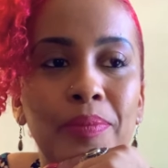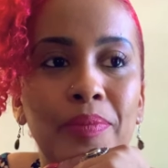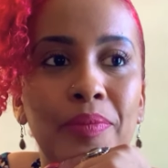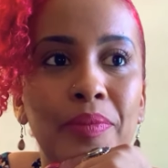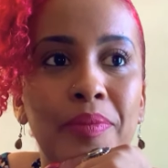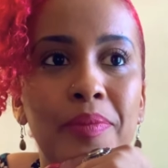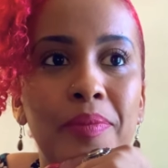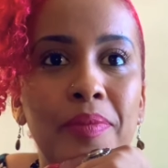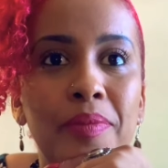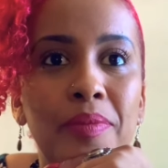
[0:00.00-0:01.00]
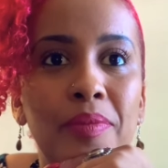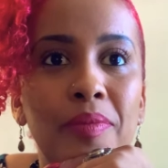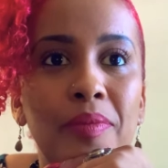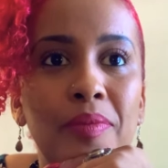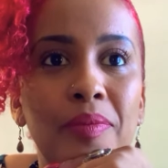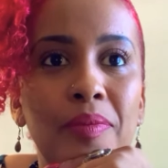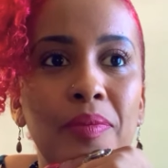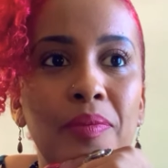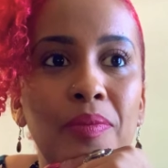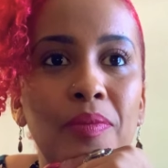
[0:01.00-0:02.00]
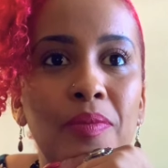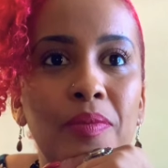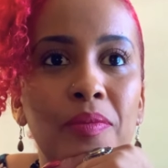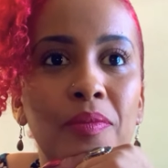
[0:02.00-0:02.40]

Nobody speaks.